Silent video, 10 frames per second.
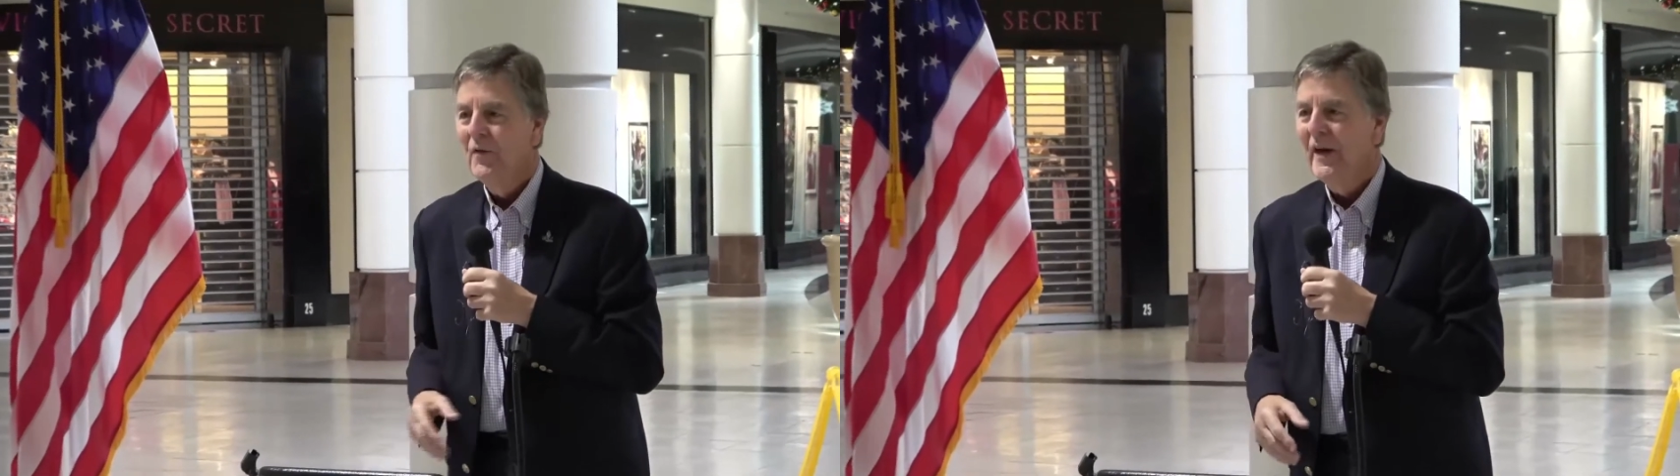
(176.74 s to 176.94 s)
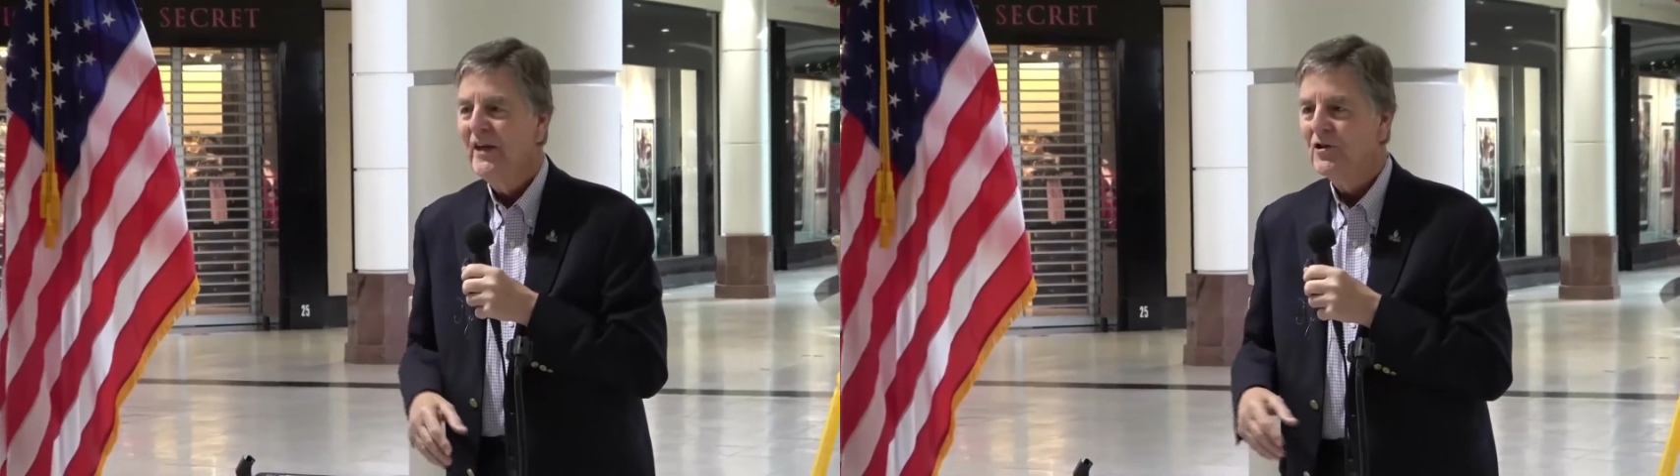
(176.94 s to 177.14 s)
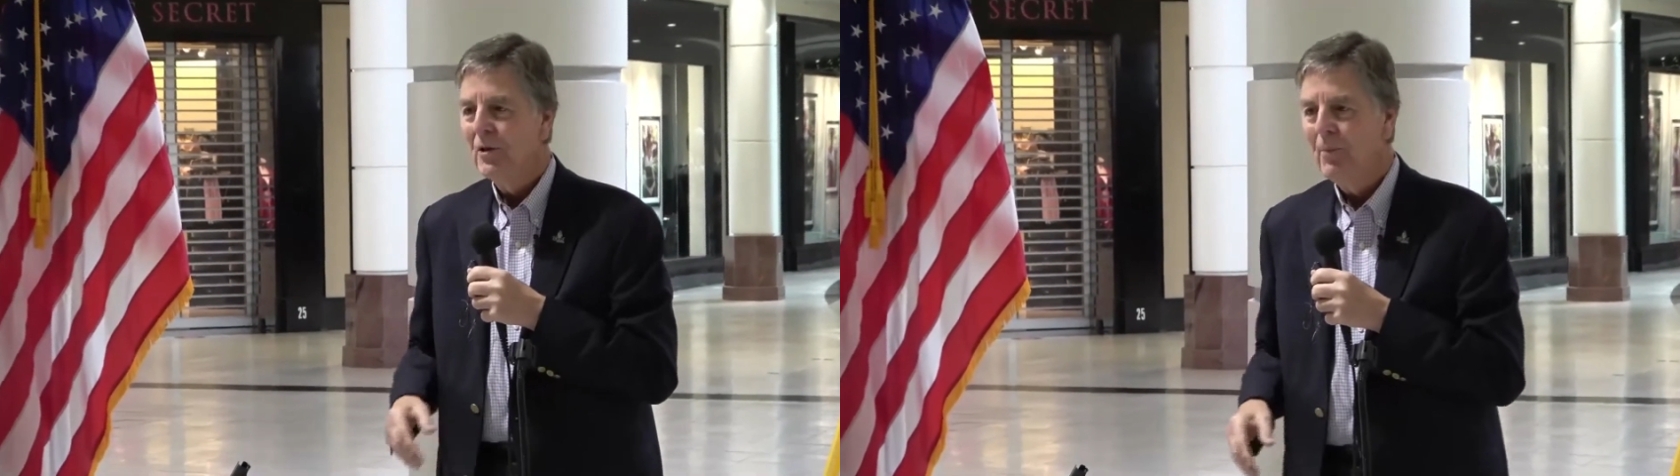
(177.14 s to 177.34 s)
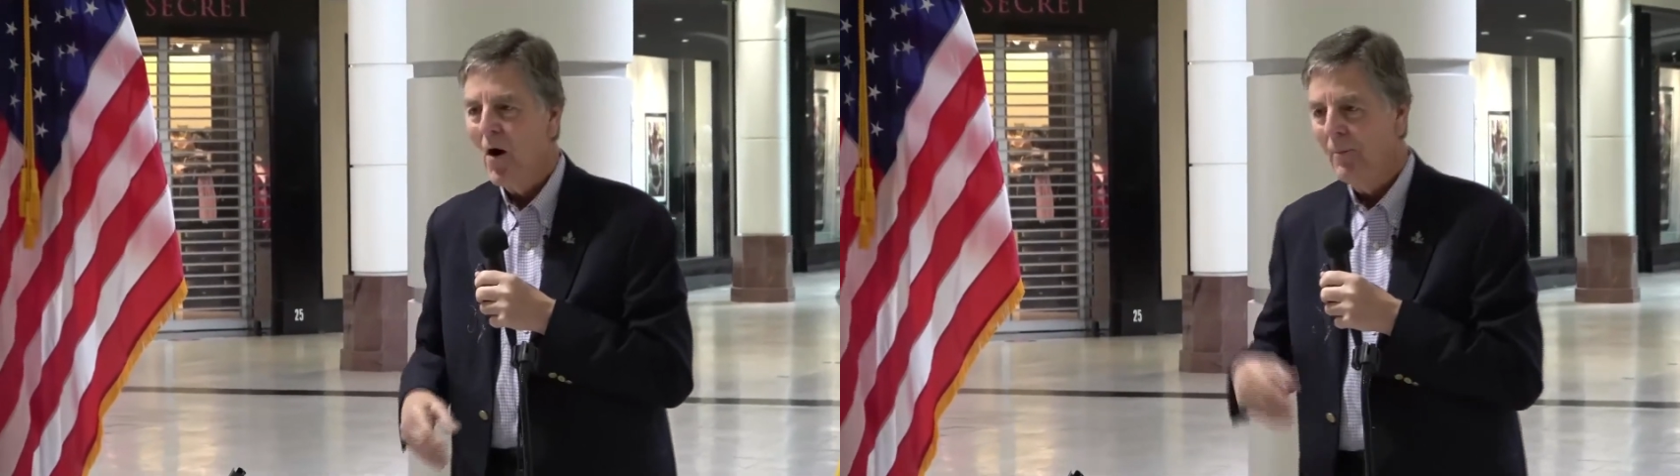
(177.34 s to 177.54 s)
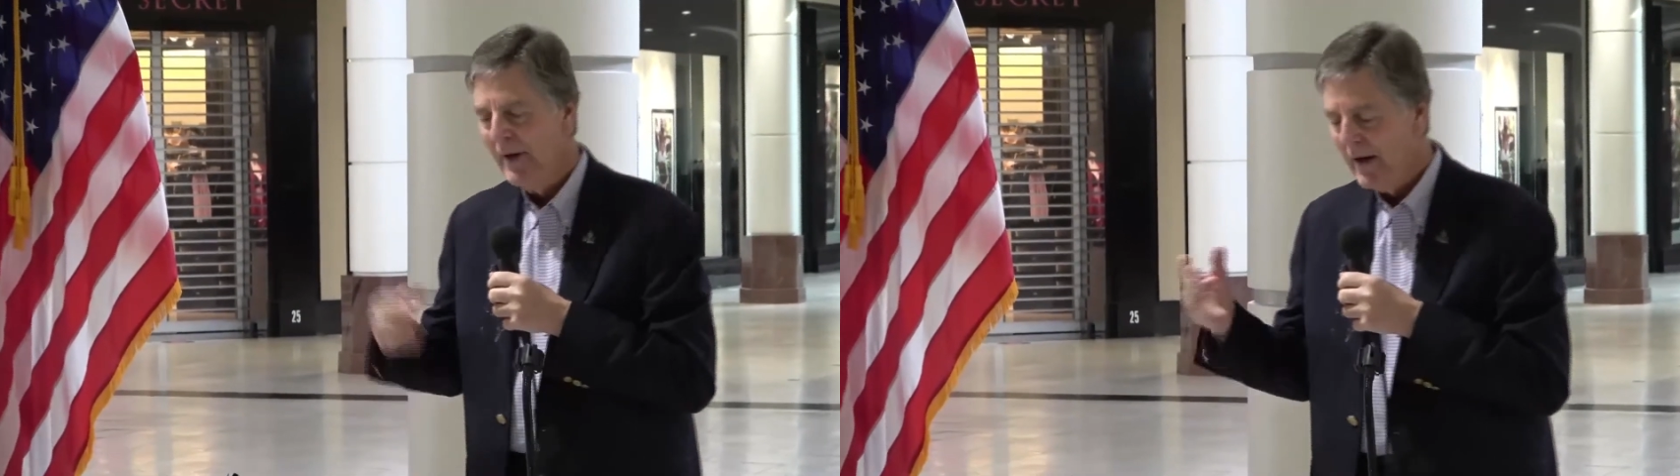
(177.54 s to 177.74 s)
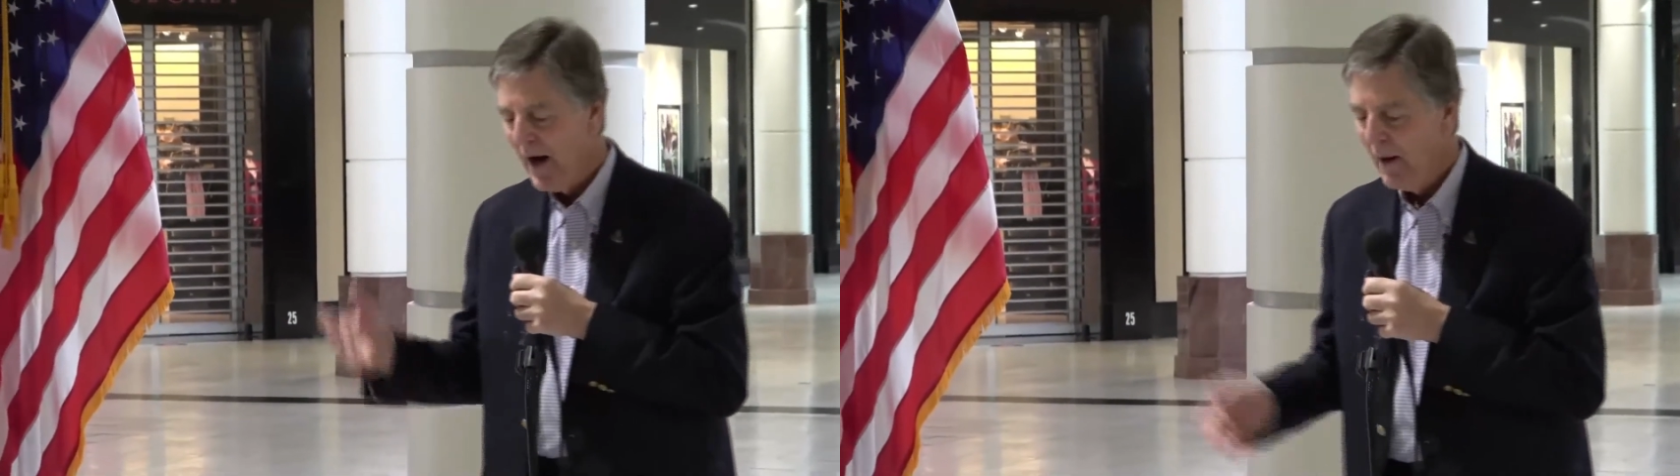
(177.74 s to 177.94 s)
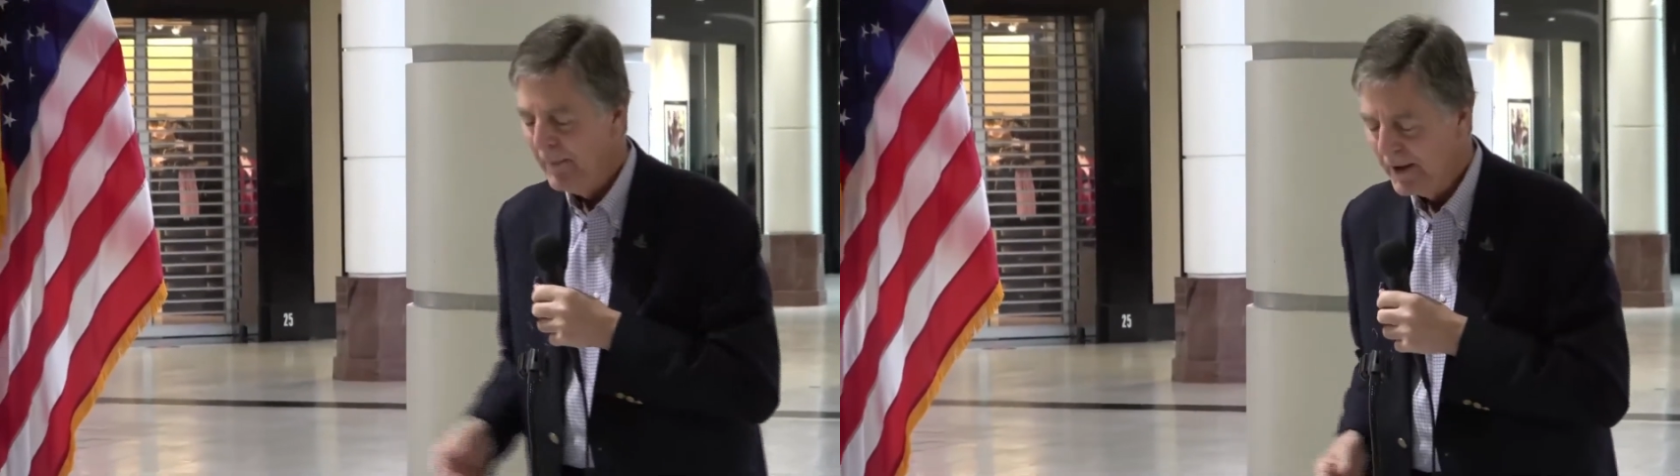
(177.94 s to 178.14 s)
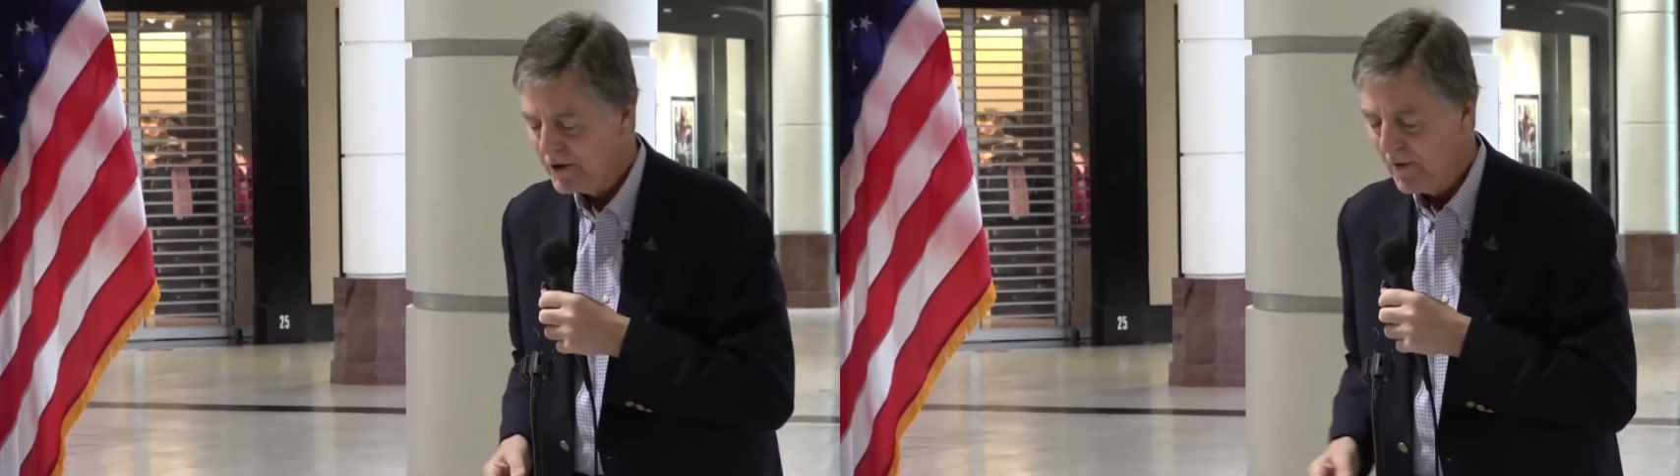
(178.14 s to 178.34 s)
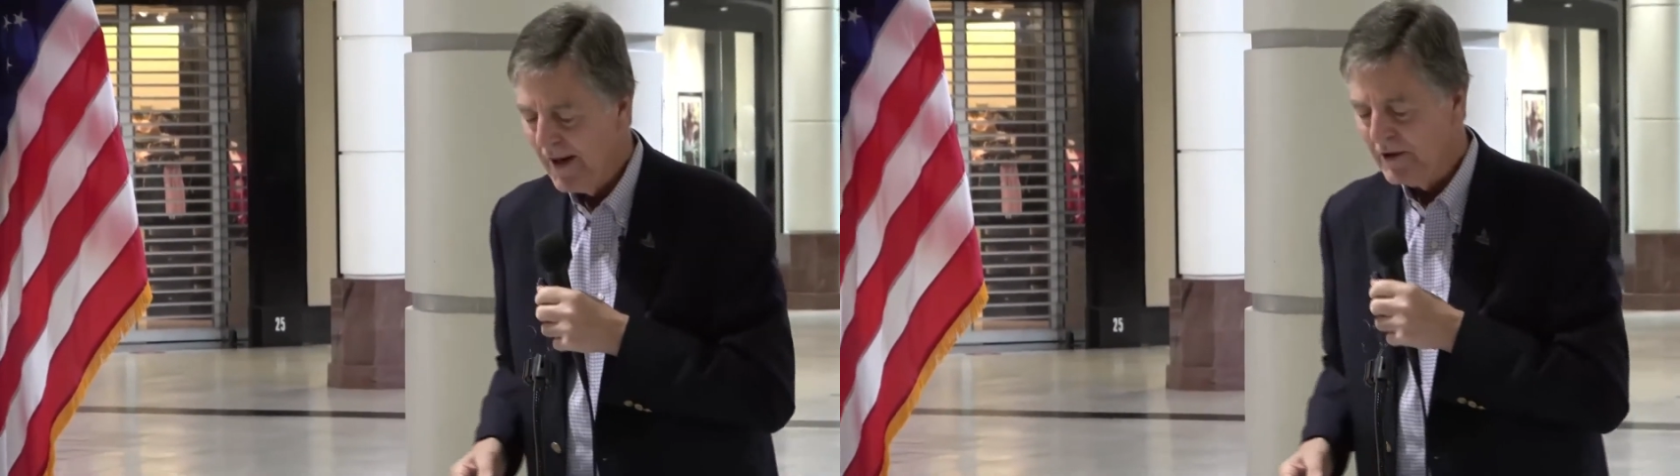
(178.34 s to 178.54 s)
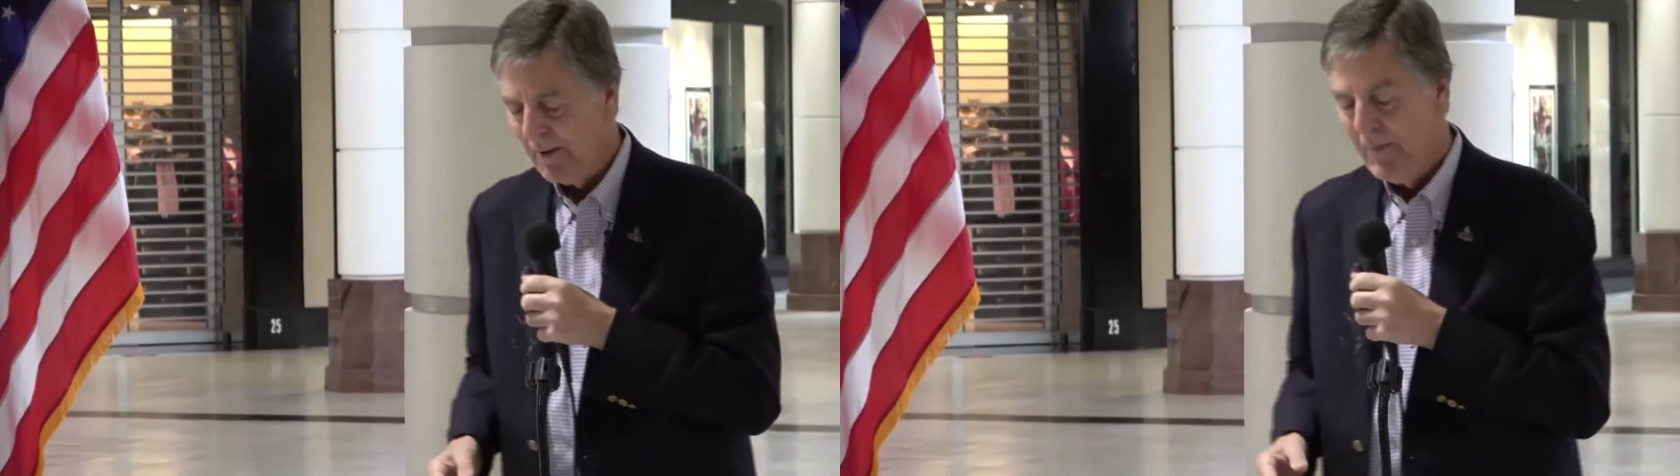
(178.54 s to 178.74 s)
each department in our
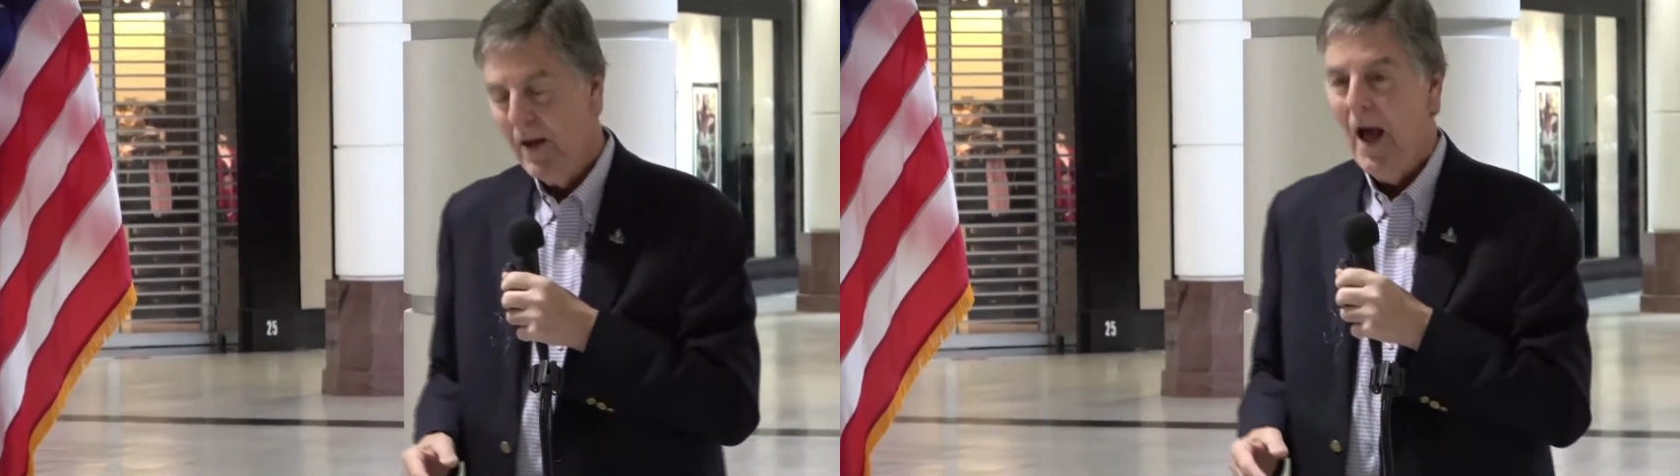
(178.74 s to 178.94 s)
administration,